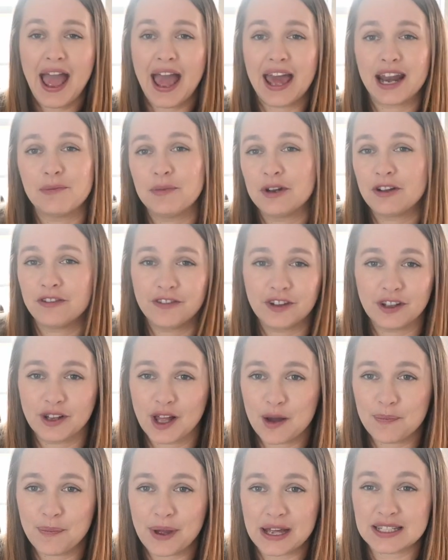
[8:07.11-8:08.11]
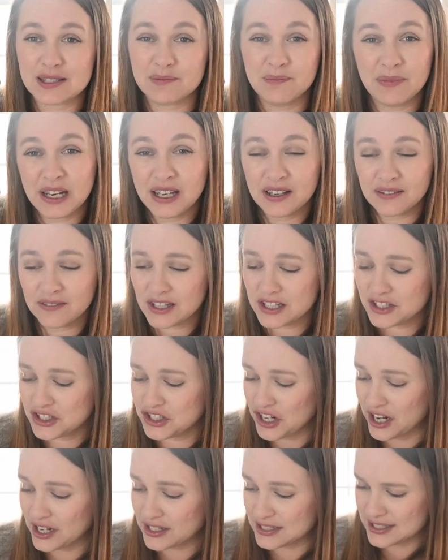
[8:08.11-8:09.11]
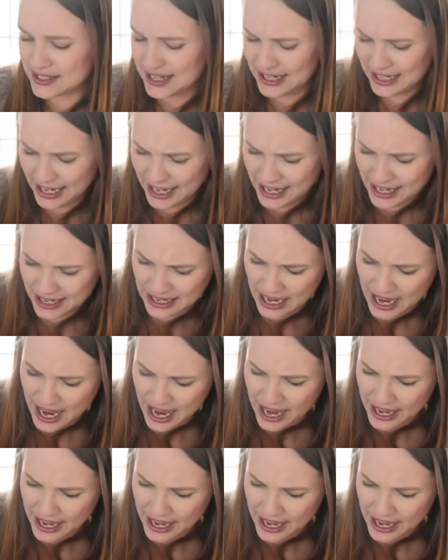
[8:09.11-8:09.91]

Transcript: and I'm going to fill up as many of these jugs as I can.